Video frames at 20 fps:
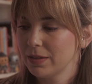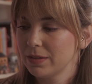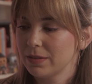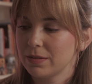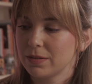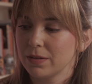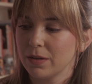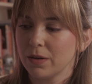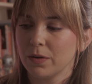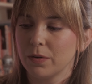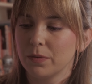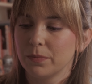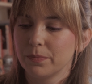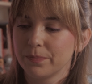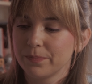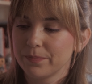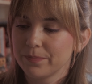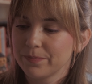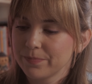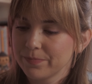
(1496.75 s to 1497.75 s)
So,
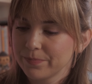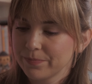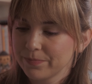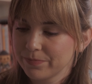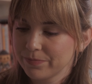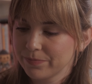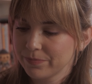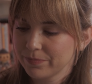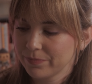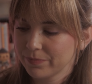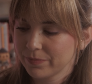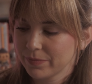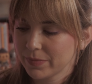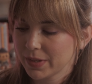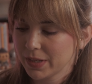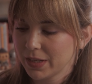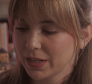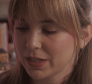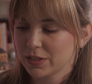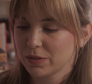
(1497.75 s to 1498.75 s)

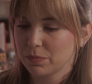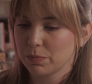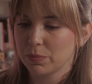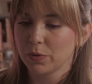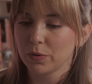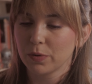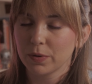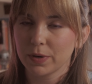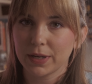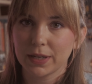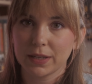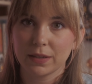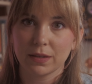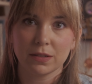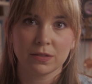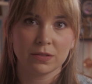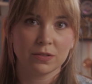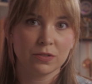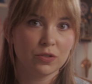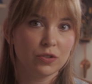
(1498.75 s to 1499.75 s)
exploring
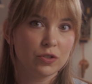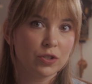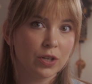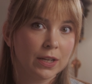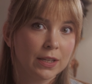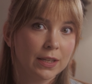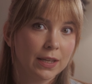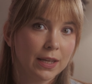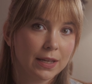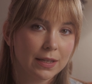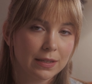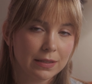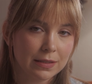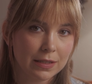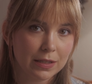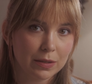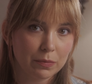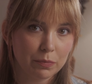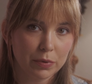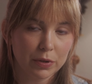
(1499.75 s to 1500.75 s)
this
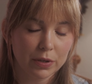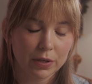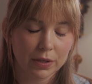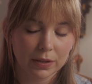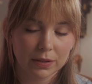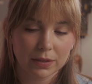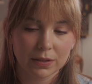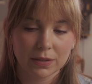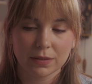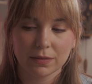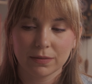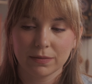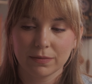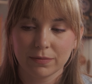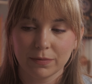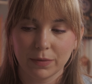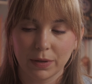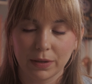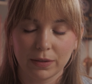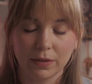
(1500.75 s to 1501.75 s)
gigantic book
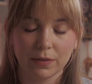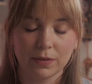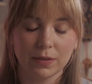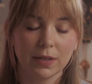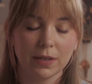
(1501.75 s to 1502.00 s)
with you